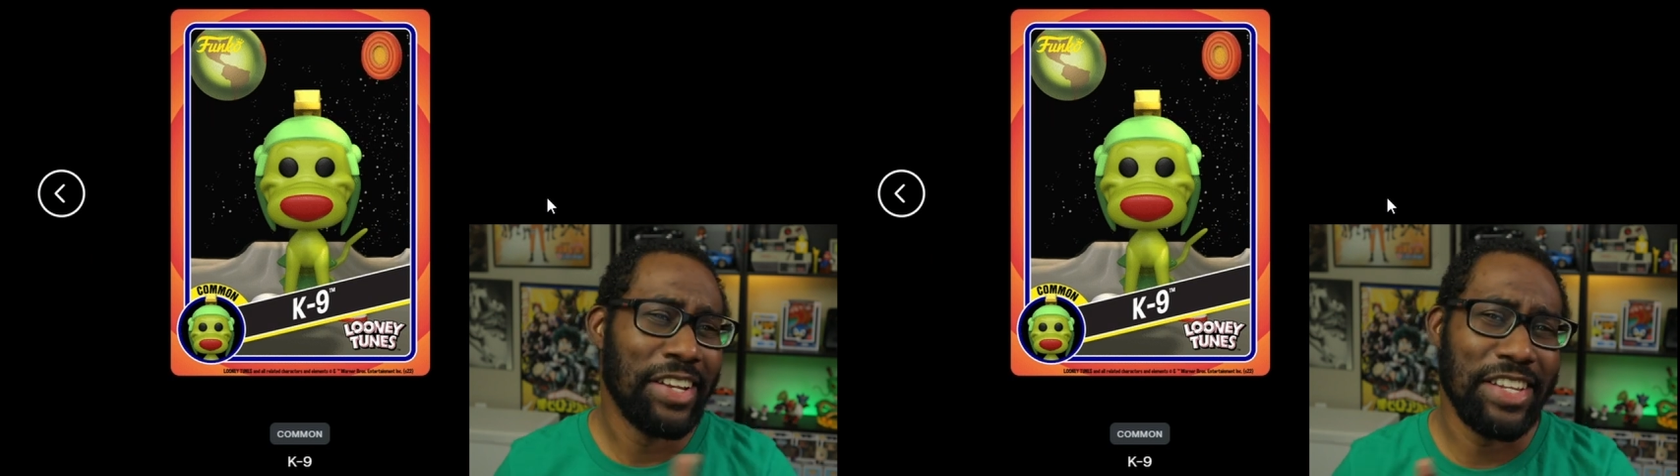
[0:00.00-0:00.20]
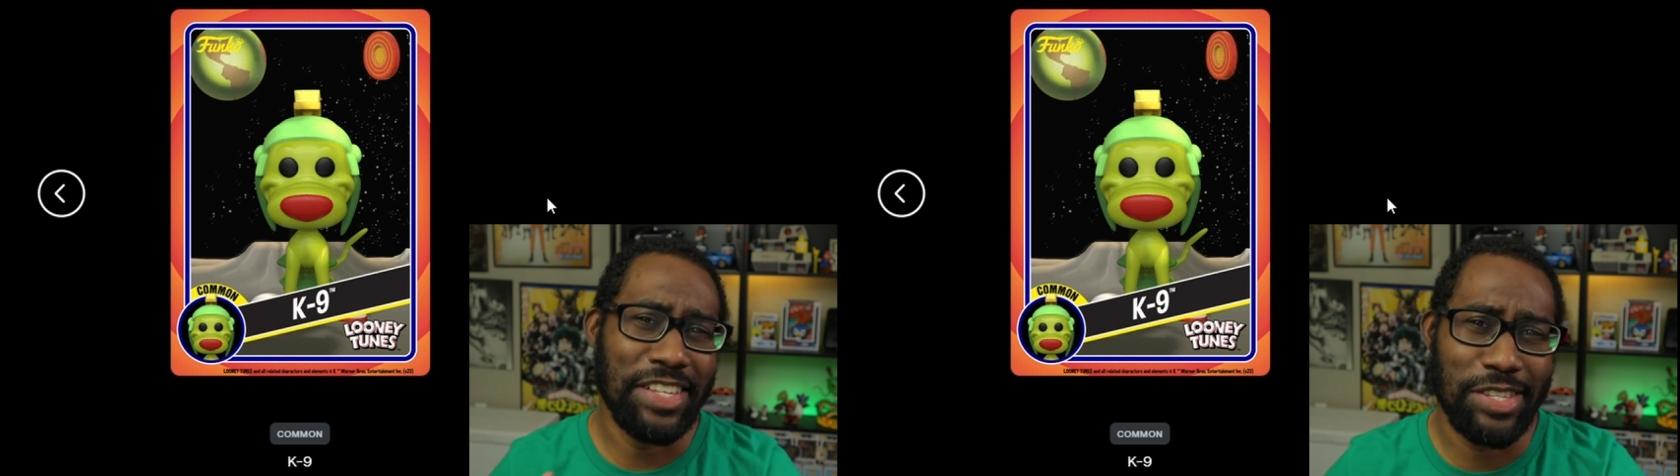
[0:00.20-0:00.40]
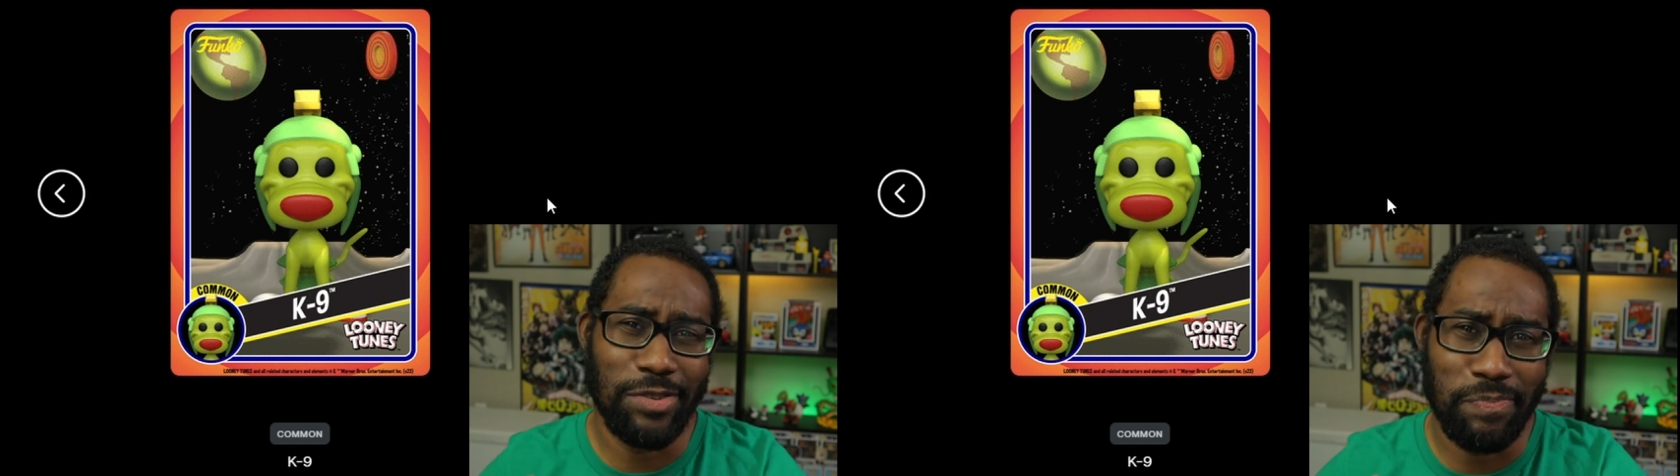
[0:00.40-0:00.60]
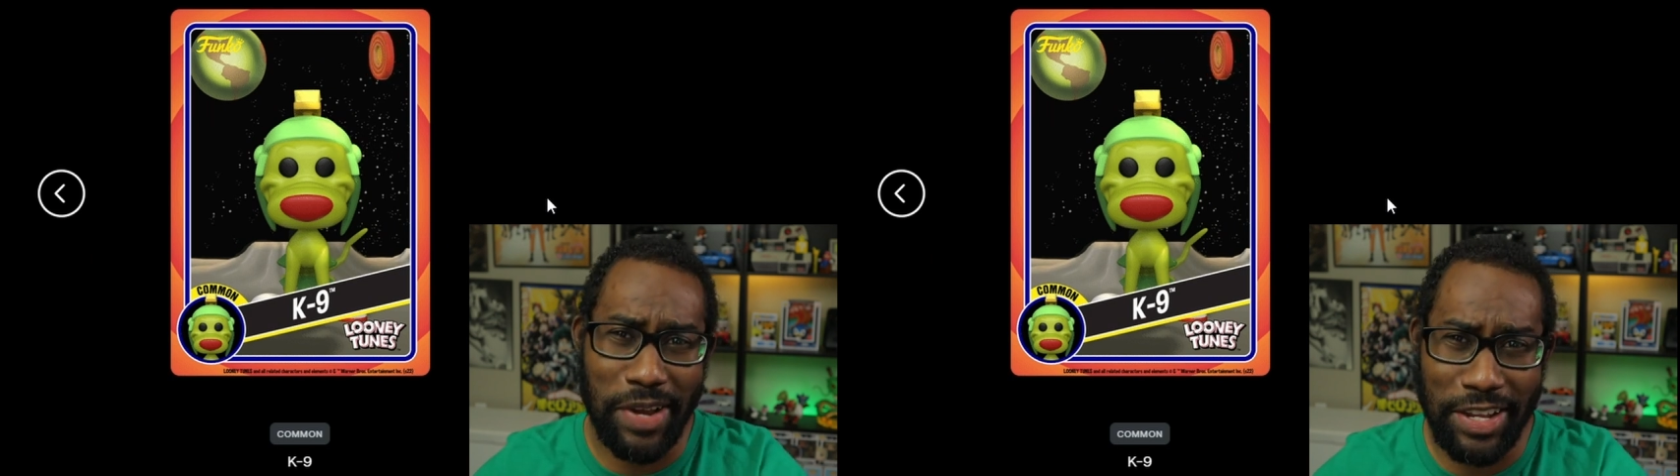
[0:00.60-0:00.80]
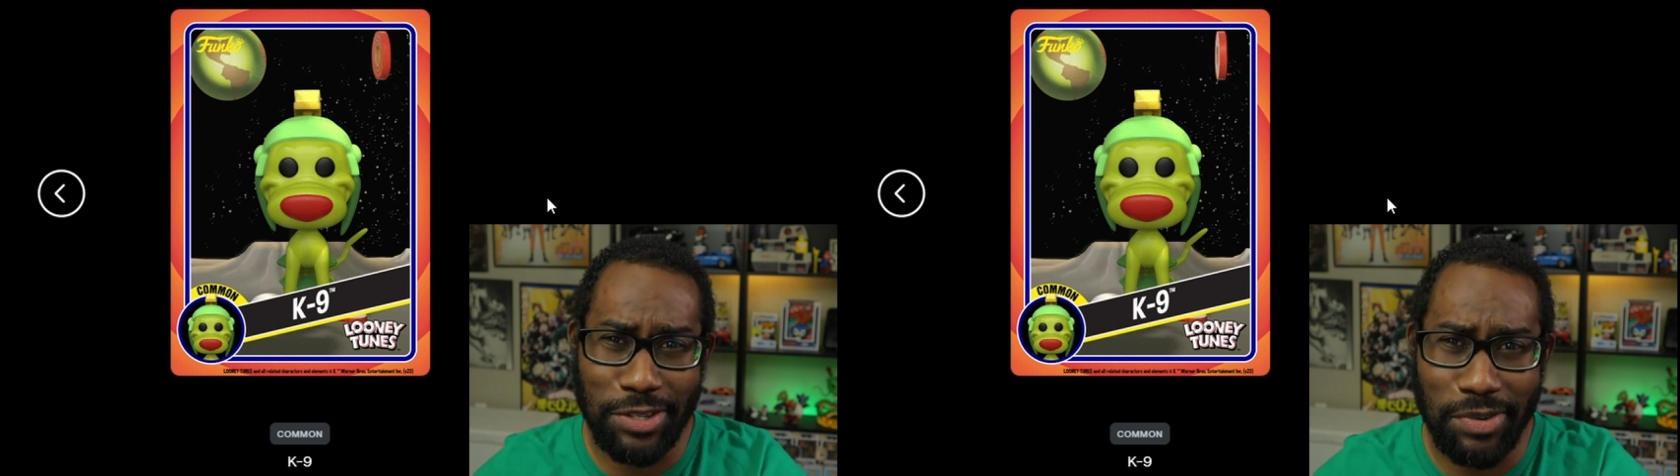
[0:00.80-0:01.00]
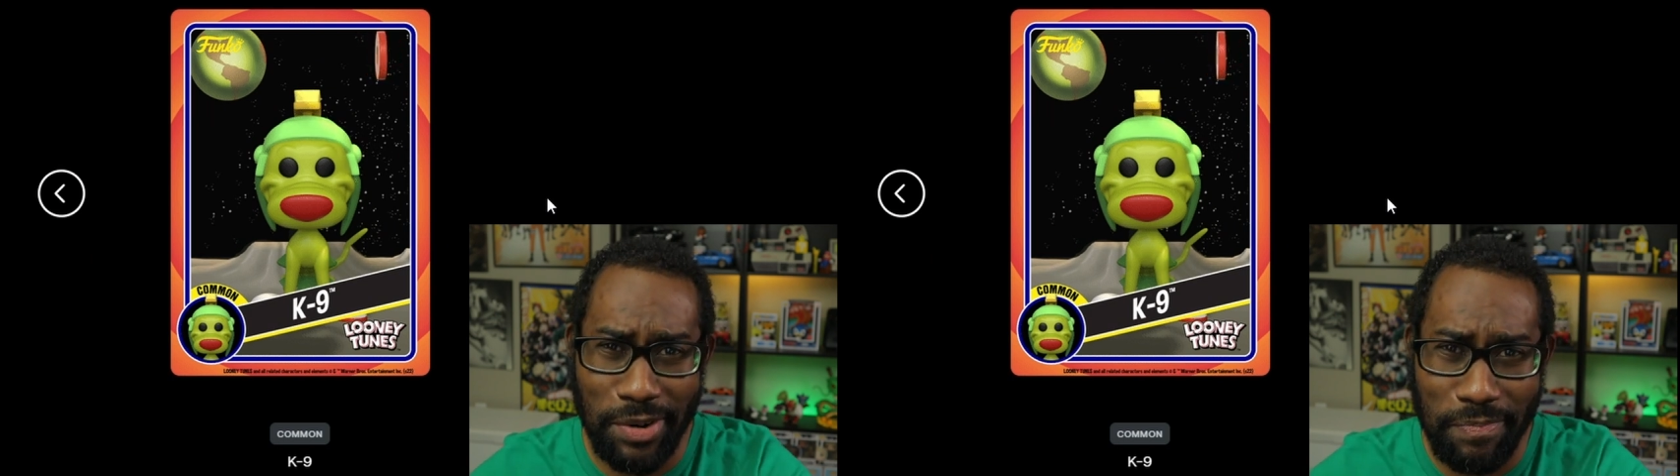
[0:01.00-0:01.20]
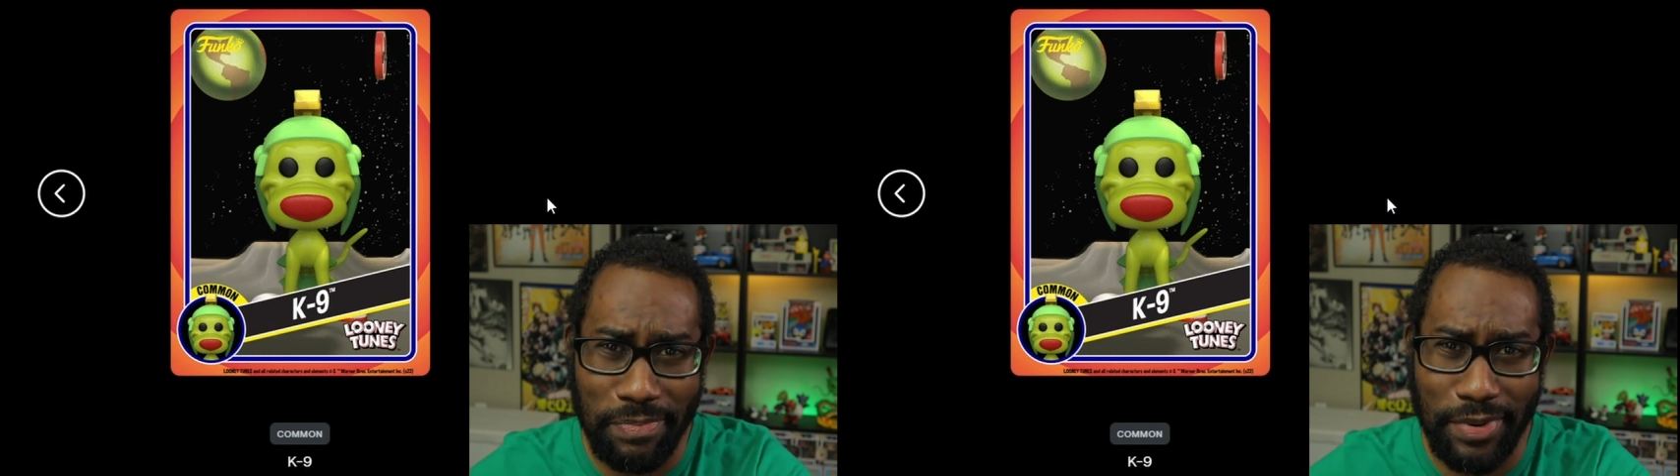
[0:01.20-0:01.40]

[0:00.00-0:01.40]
these two packs were